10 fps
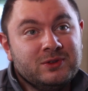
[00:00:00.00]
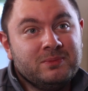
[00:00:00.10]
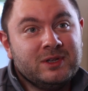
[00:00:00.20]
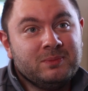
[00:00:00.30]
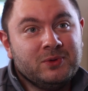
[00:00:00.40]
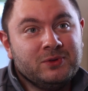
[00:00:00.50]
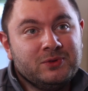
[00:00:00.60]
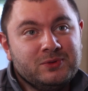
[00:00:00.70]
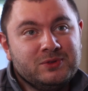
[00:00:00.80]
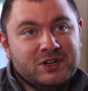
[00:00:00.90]
the people
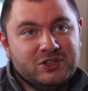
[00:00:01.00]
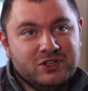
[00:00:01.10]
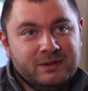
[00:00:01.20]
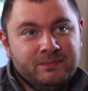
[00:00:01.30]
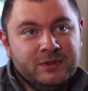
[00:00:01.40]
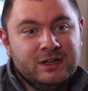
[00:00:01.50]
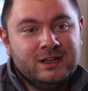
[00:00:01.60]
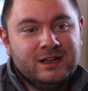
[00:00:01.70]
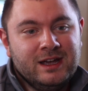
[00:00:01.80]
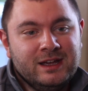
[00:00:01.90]
who touch it.
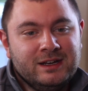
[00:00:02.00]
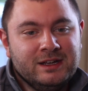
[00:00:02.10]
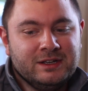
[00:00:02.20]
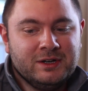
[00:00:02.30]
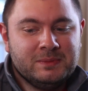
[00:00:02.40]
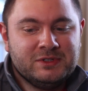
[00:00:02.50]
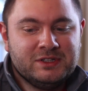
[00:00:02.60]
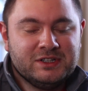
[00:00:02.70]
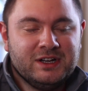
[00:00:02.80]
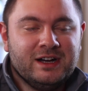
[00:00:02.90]
And it comes
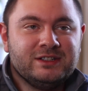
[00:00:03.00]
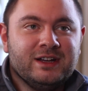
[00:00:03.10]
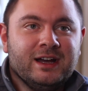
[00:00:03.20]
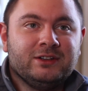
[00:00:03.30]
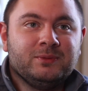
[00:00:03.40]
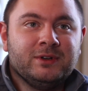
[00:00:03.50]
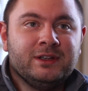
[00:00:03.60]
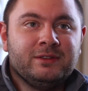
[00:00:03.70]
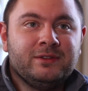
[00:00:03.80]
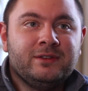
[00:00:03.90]
into contact
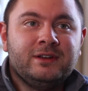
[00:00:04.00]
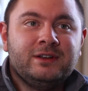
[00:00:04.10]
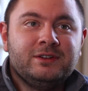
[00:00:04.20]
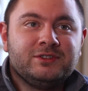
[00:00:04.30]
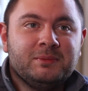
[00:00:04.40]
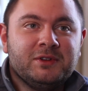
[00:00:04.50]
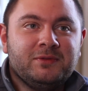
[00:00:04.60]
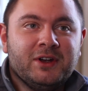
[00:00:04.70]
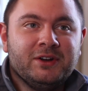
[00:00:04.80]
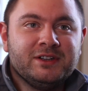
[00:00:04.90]
with some
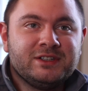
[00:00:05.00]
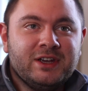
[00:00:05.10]
nefarious